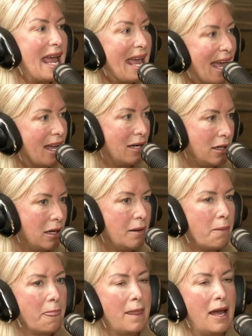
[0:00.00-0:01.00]
And
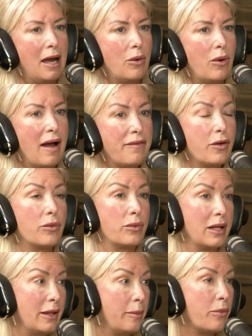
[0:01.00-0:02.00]
I feel
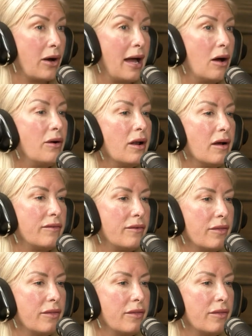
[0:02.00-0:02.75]
really proud of